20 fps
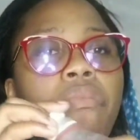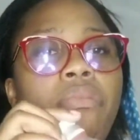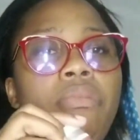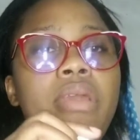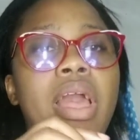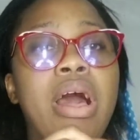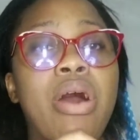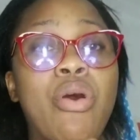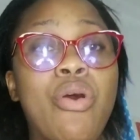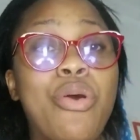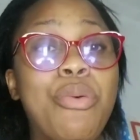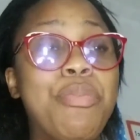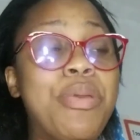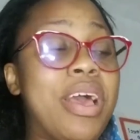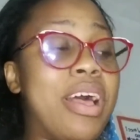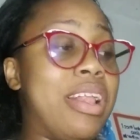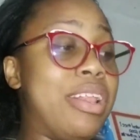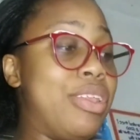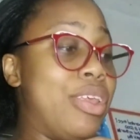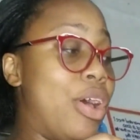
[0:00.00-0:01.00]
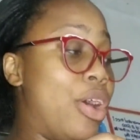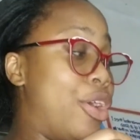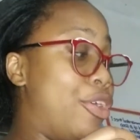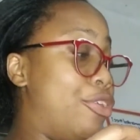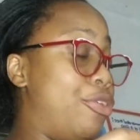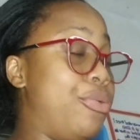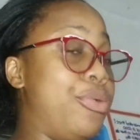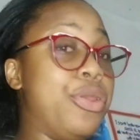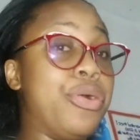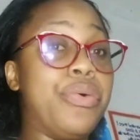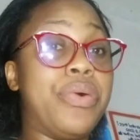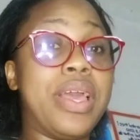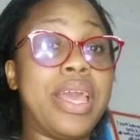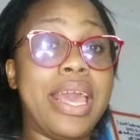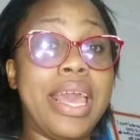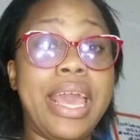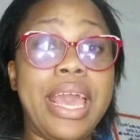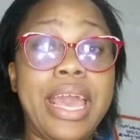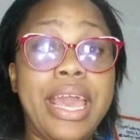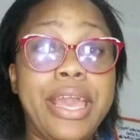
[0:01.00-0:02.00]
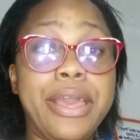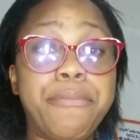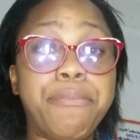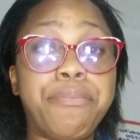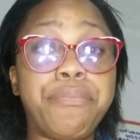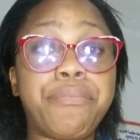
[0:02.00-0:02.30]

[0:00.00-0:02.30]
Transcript: I hope y'all are doing okay.